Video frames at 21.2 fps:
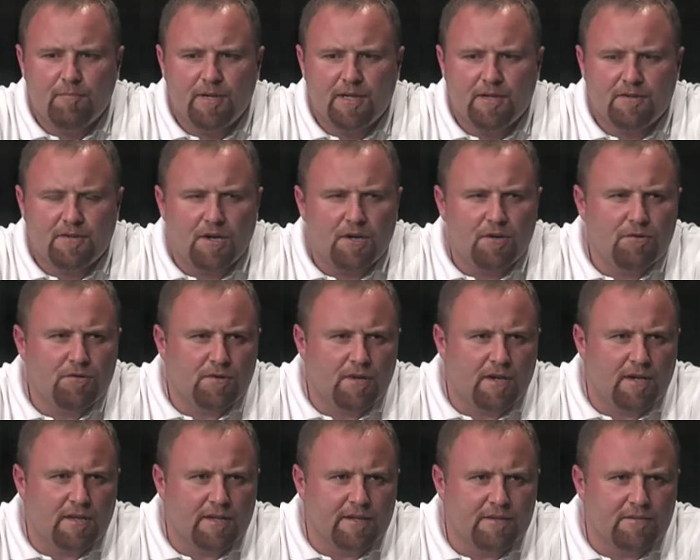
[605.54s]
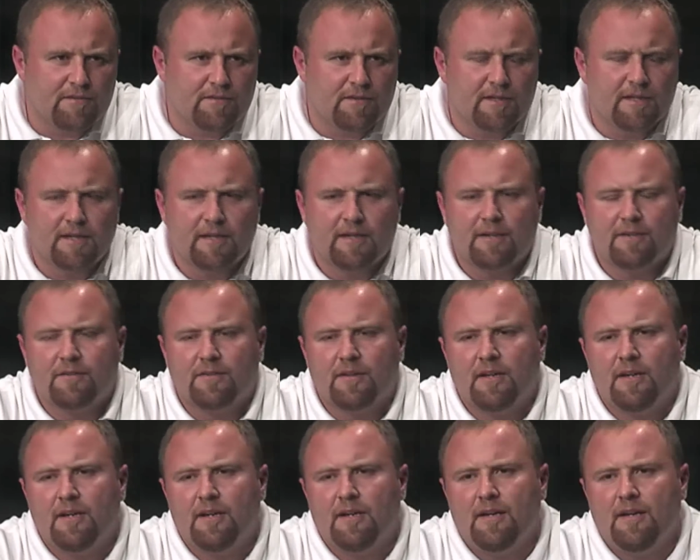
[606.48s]
been told all these things.
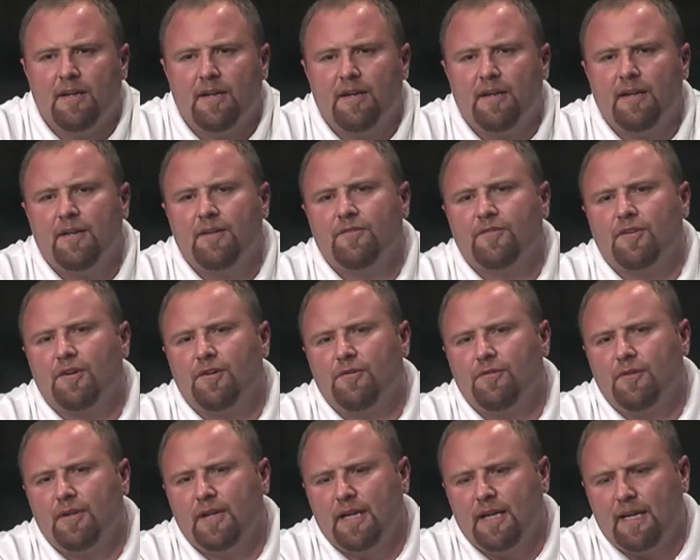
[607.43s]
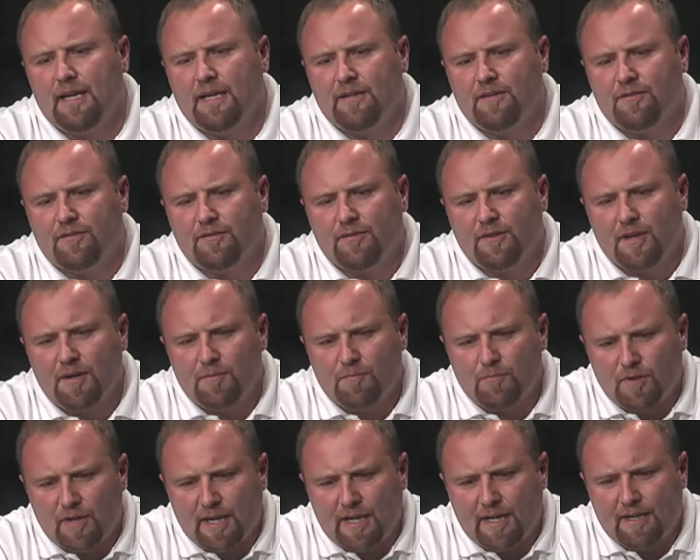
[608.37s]
So in
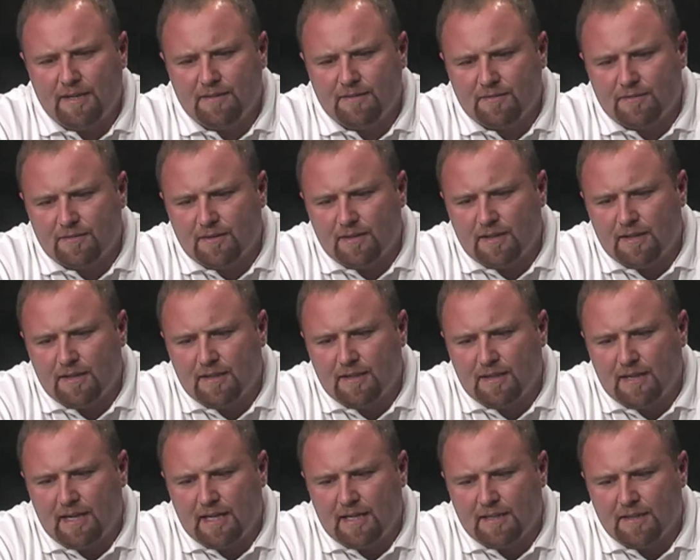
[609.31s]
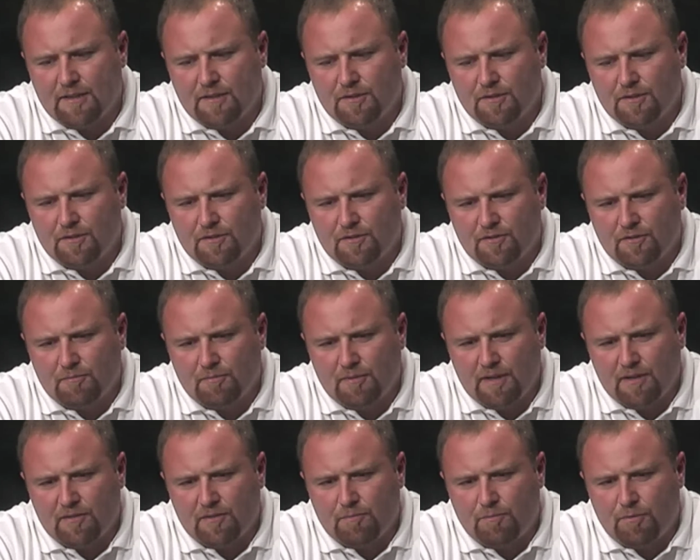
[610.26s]
some ways, there's some
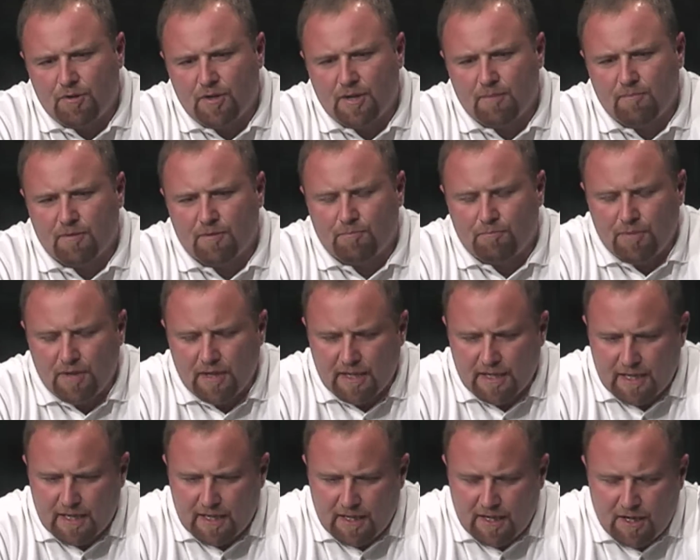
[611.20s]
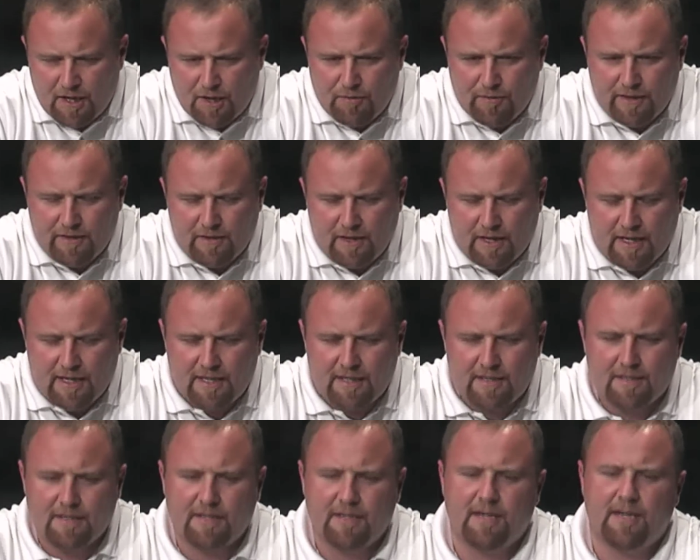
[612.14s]
disappointment, but
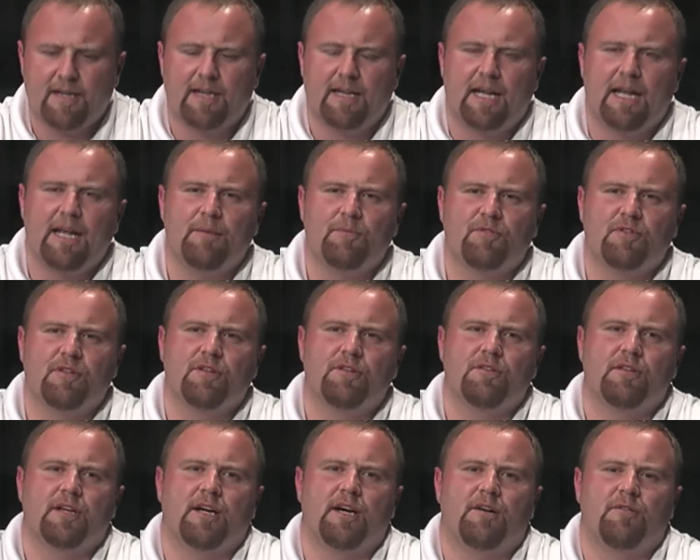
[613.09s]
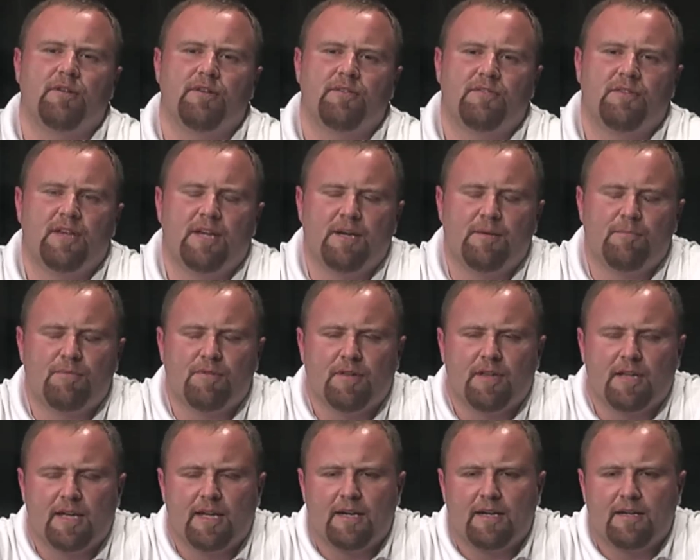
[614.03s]
I absolutely always
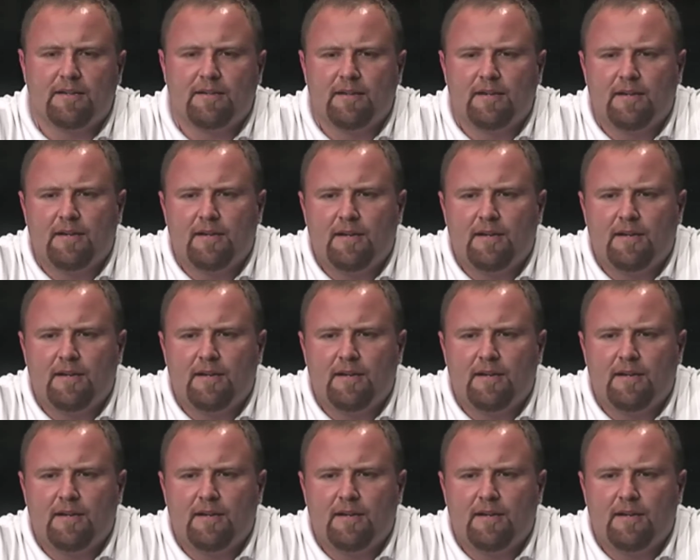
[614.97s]
temper that